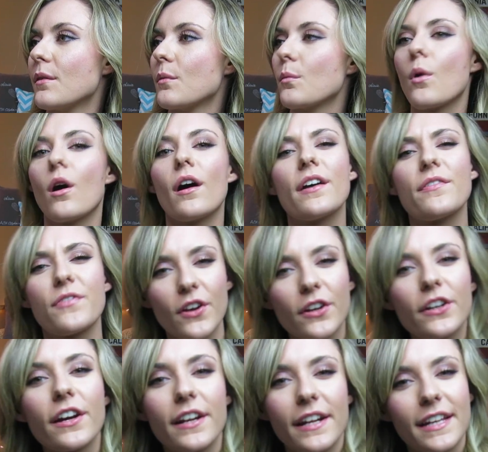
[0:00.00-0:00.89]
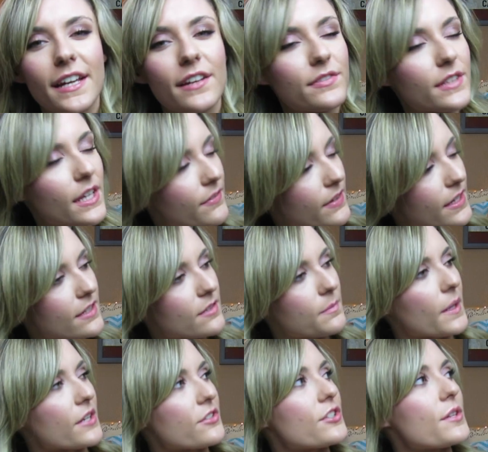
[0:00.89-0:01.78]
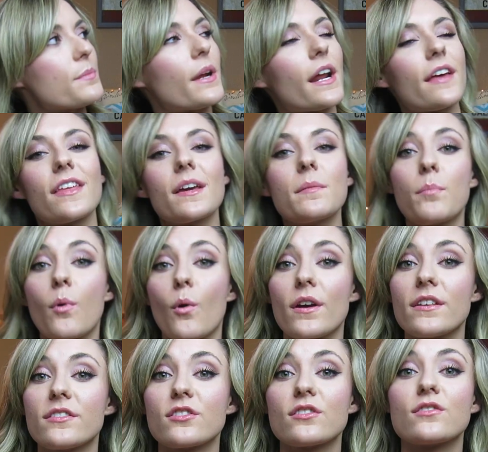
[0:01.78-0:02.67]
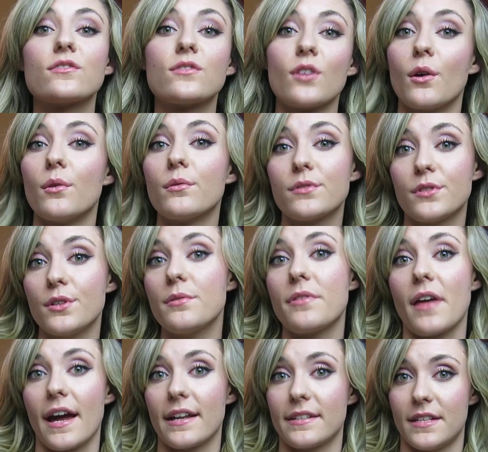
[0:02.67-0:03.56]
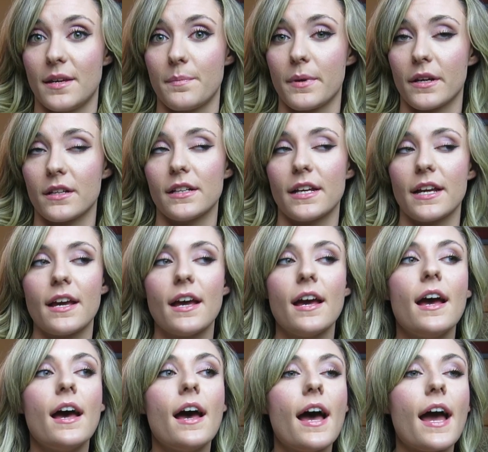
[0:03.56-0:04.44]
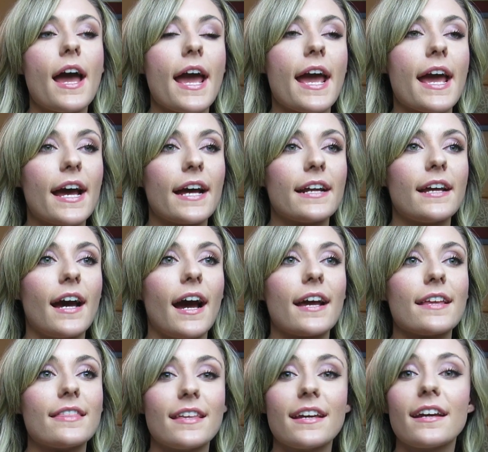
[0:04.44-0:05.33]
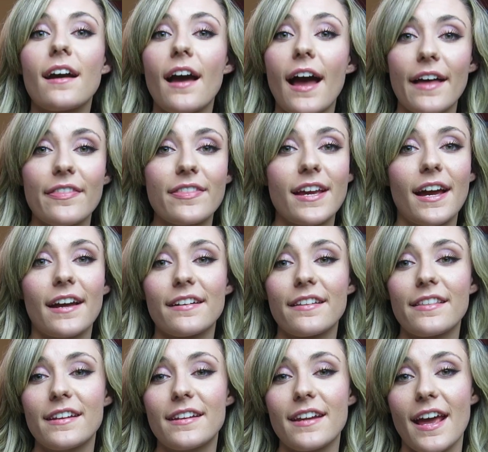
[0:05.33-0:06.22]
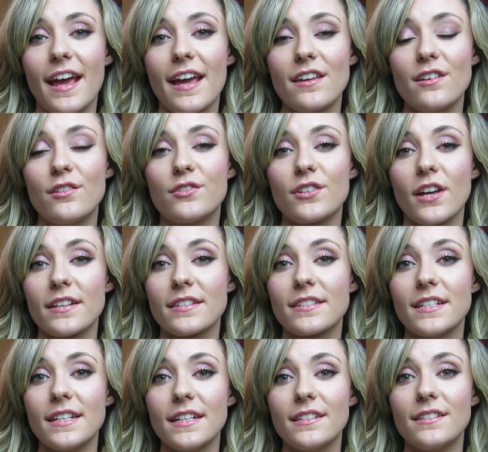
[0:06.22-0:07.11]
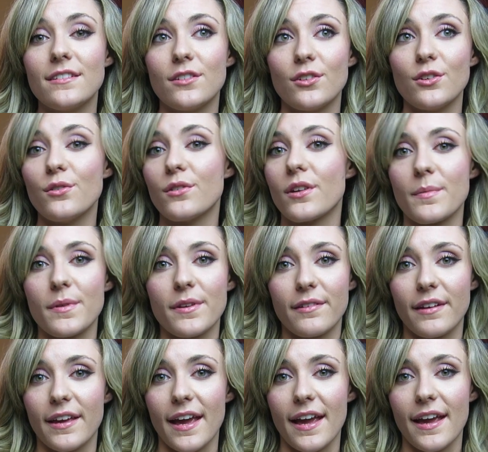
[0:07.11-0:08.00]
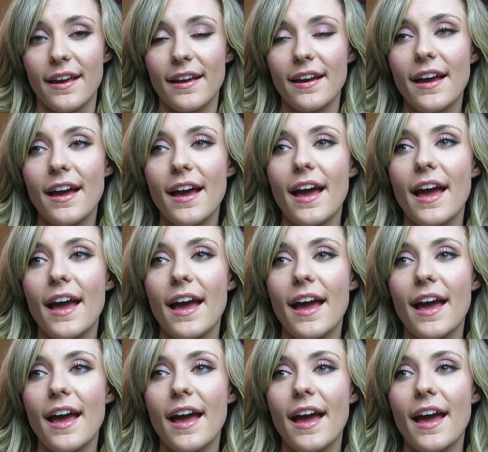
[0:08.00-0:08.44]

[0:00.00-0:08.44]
Well, if you're good at gift giving especially, but I think boys just don't do that typically. And I think at the end of the day, you just need to communicate.